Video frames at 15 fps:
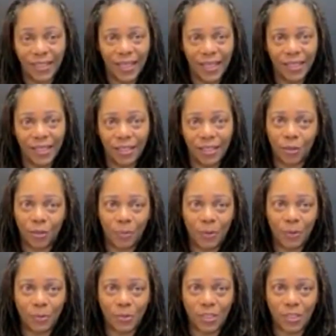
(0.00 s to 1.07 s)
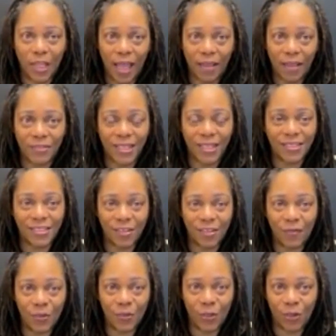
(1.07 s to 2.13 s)
in other people's lives
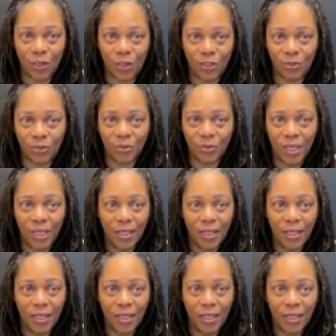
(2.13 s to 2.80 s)
except for their own.